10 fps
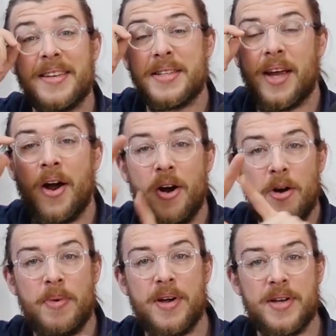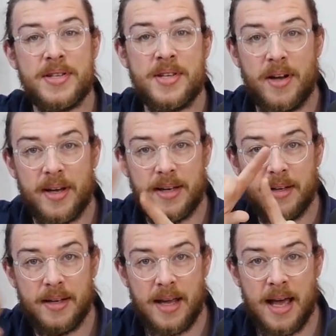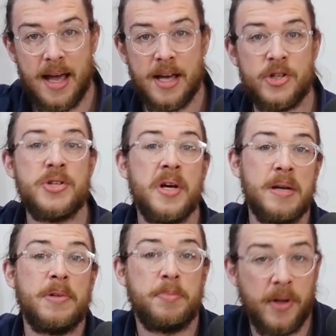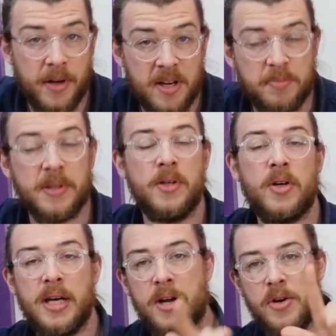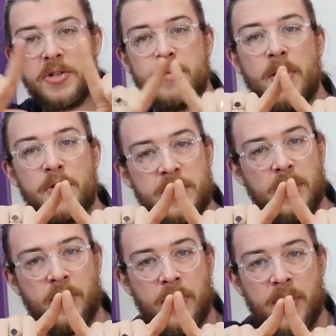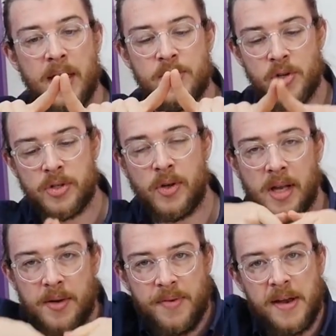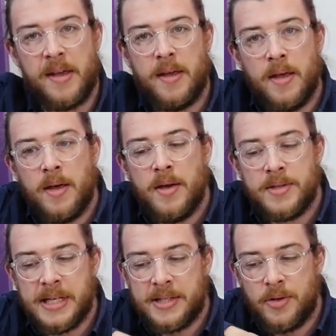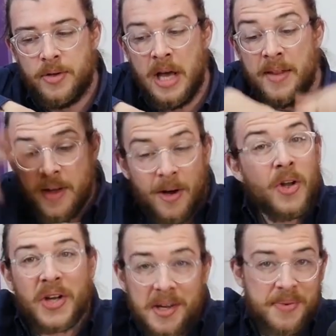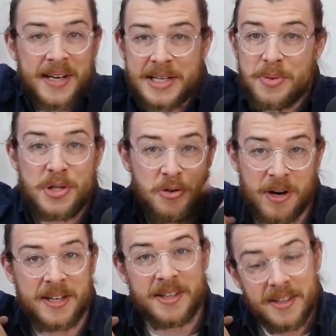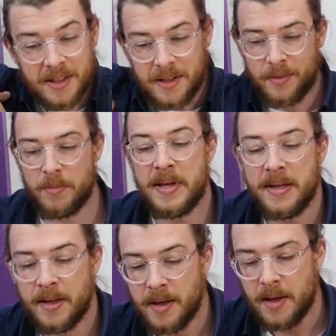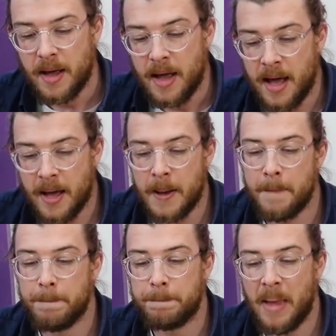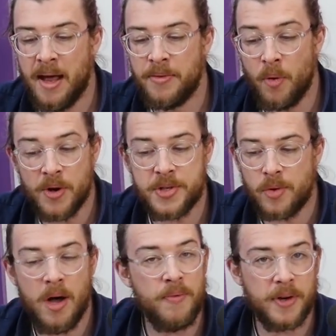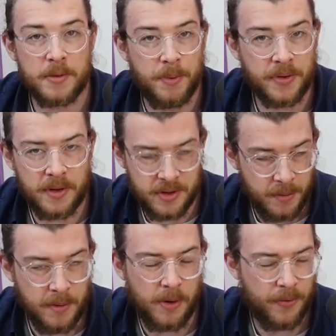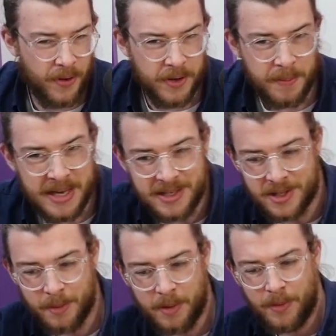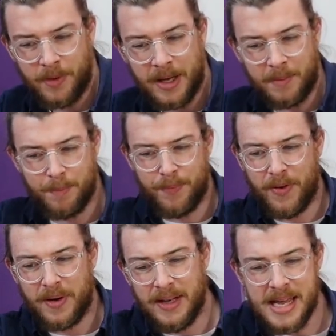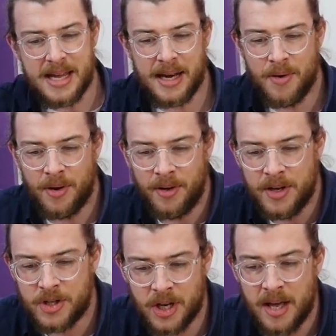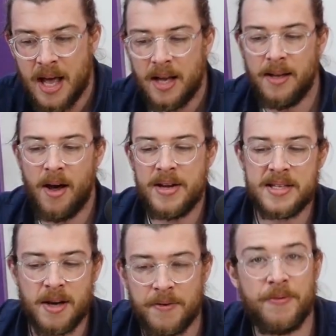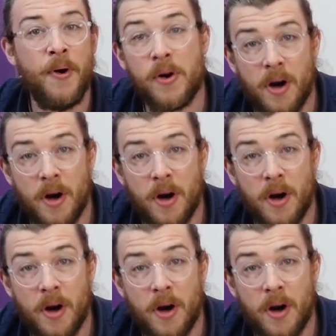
karma sign, she's not able to pull it off, but luckily her samosa looking thing does look like a fanny. So that's good. They all look like fannies, which is great for me. And they're all so confident, but some of them are falling to pieces, some of them are like fucking leaking out and all this shit. Lottie's got fuck